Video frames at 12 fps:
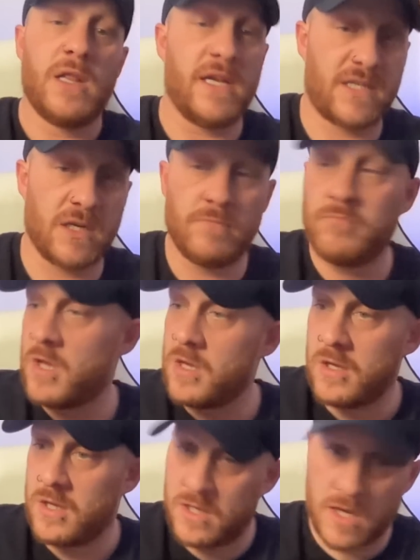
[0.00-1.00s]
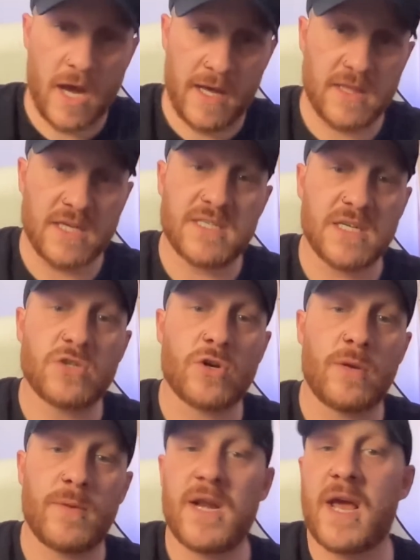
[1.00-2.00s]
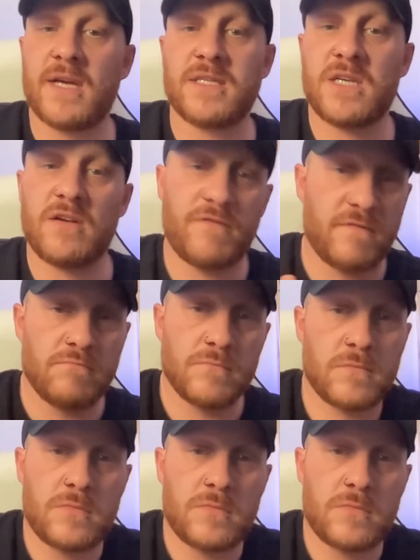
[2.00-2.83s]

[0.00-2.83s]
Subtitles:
Listen, this is going to be negative.